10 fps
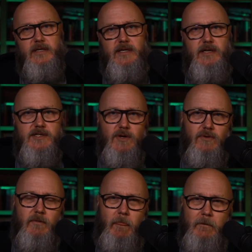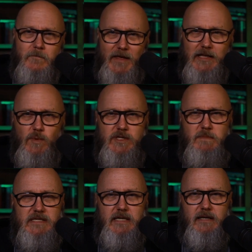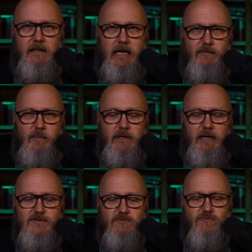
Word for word: So that's what's missing in a lot of our prayer lives,